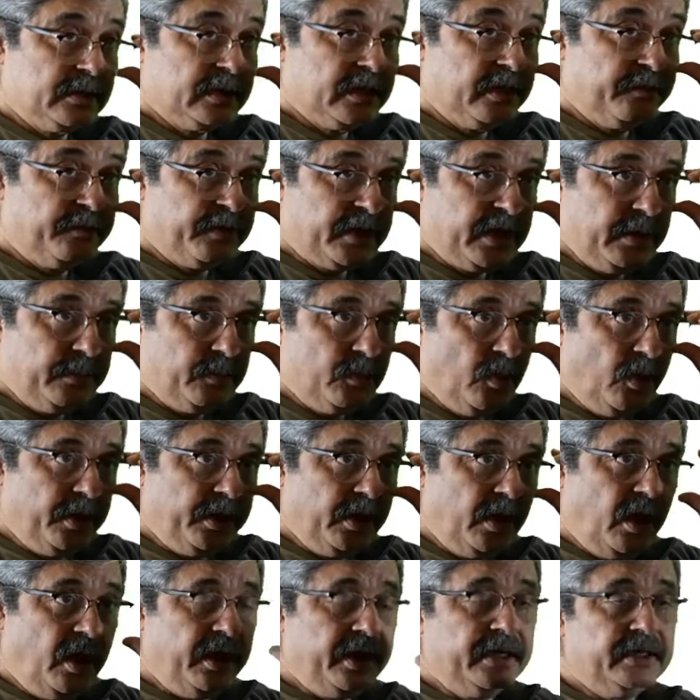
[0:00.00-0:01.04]
If you keep going
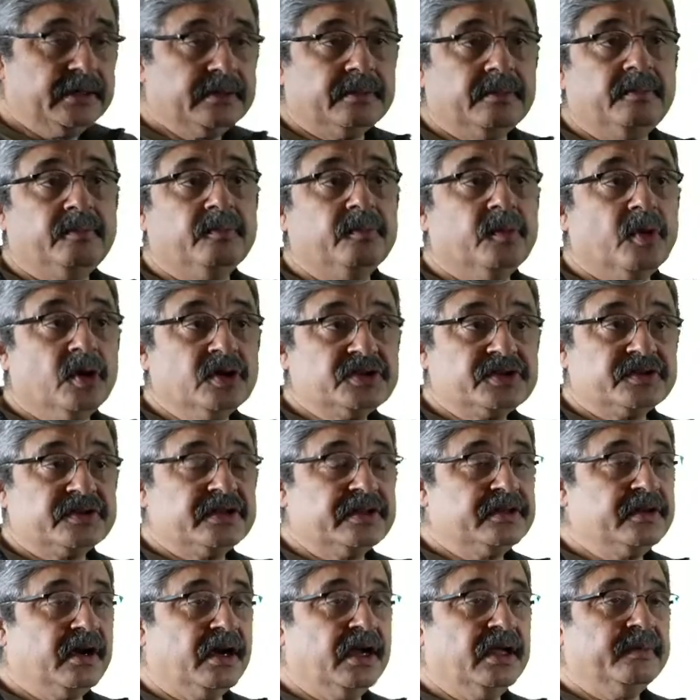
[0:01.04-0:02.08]
on it, most of the
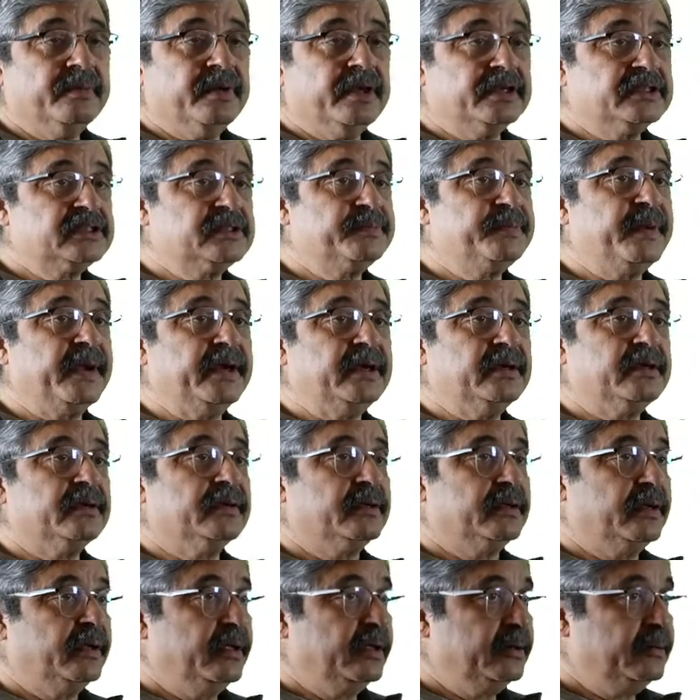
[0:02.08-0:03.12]
time is spent
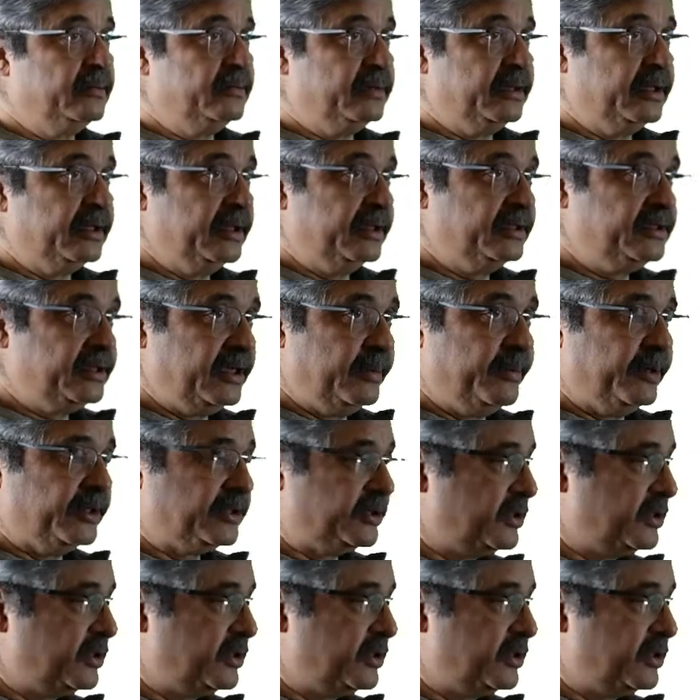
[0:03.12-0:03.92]
in this image.